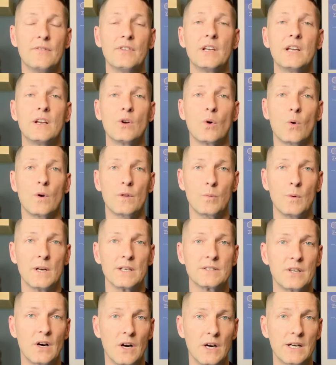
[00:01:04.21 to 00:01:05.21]
living in
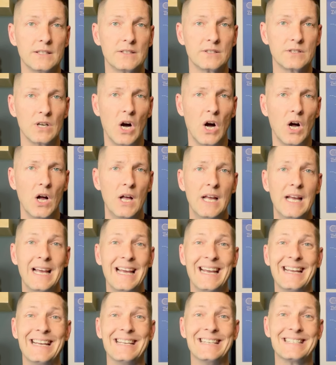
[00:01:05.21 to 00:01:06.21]
Northwest Arkansas,
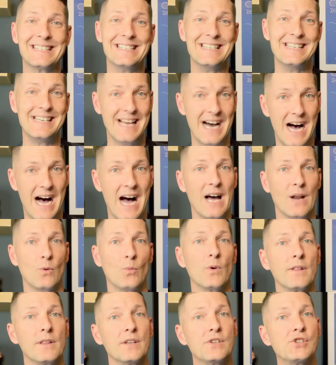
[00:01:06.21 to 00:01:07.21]
is not
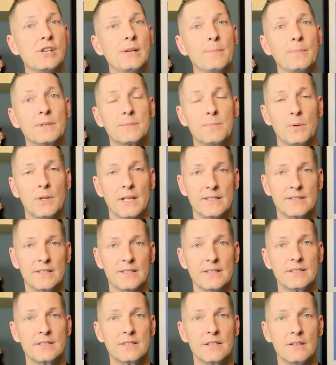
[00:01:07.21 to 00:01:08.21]
one of the cheapest
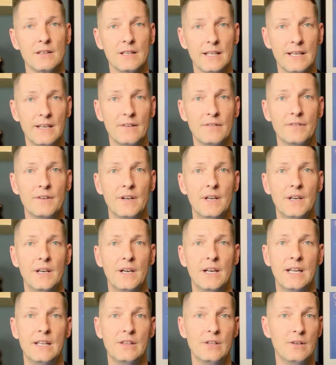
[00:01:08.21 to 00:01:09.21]
places to live
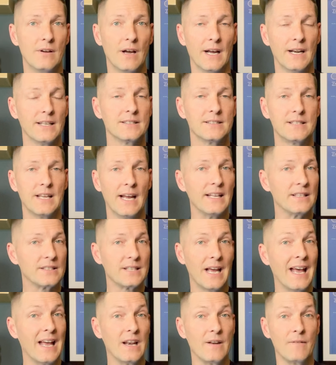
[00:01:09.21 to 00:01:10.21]
in the United States.
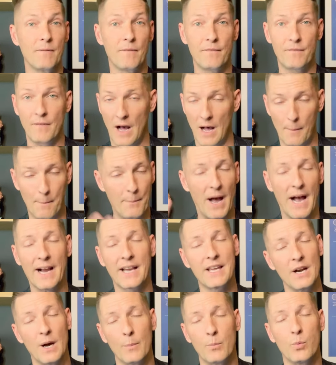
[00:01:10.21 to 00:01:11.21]
And I'll
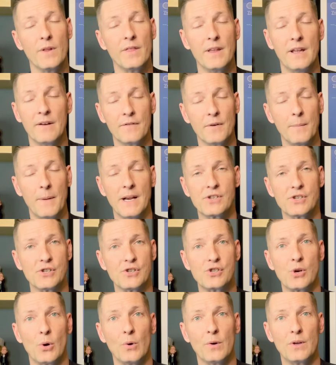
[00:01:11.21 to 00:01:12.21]
back it up with information
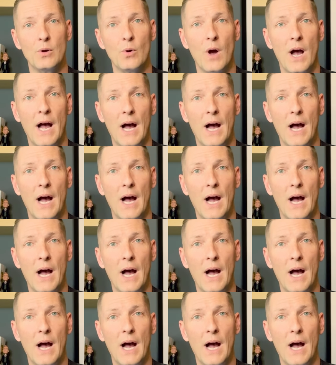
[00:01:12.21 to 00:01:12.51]
showing you